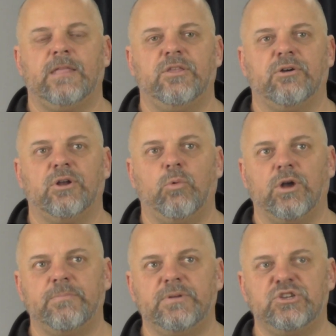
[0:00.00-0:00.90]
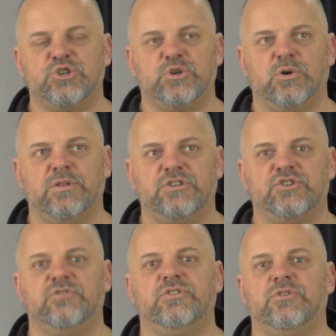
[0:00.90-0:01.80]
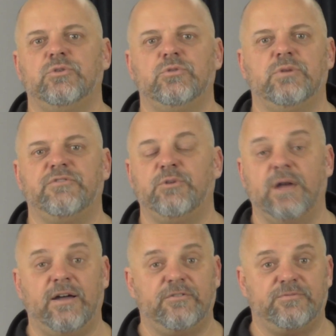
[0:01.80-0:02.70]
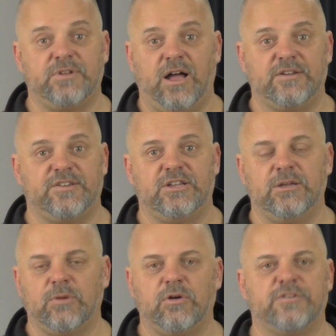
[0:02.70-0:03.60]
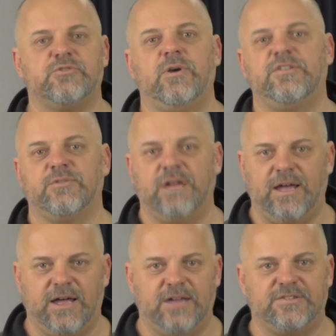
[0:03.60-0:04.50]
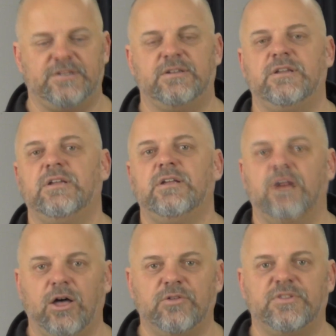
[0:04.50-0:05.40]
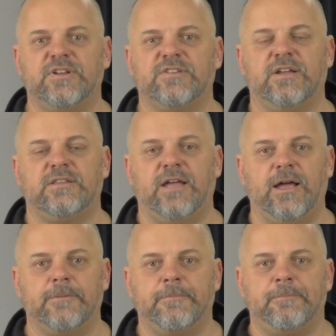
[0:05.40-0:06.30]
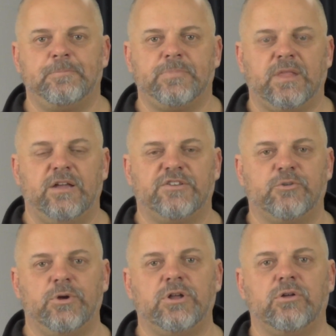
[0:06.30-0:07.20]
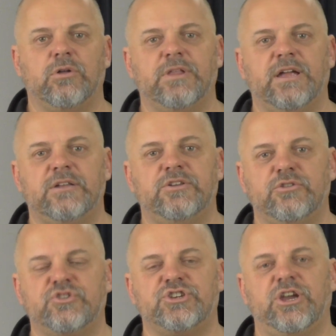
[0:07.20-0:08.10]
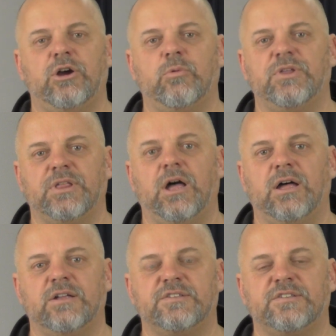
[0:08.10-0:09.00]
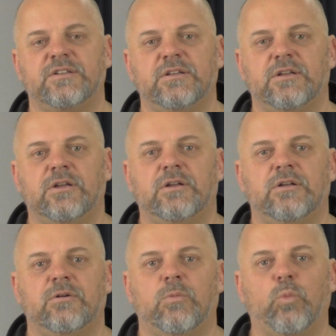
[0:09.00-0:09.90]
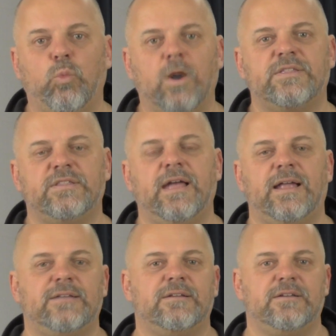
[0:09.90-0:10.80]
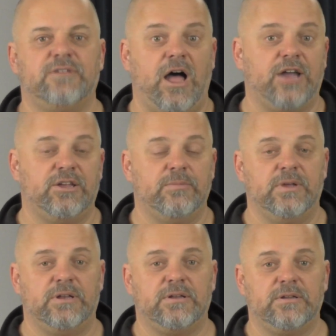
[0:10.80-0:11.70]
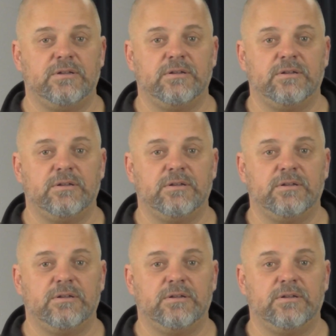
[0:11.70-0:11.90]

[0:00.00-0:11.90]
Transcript: They're going to want to be sure that you do, if you have toxic chemicals, tracer gas, and other things like that. It's critical that you share with us what that document